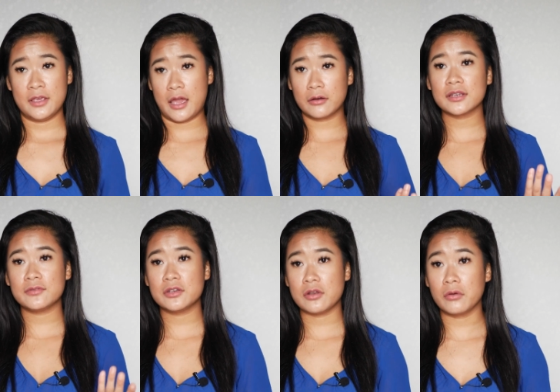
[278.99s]
I don't
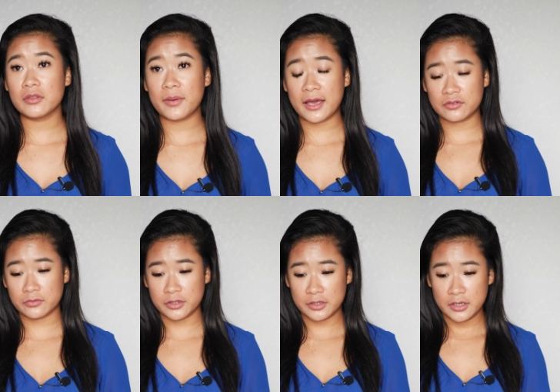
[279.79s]
even know the
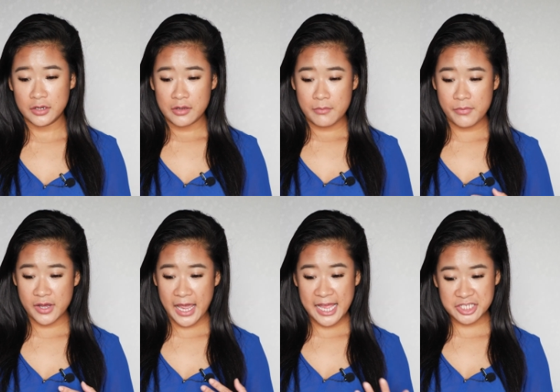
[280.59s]
password,
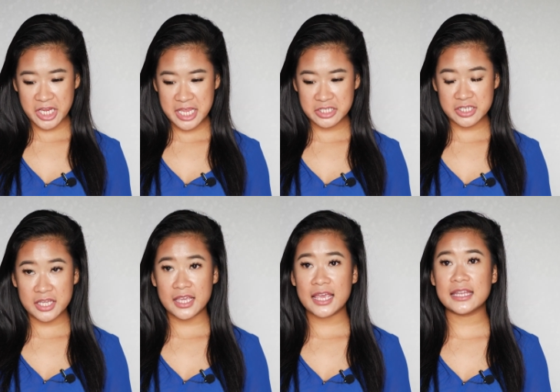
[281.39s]
but I changed it,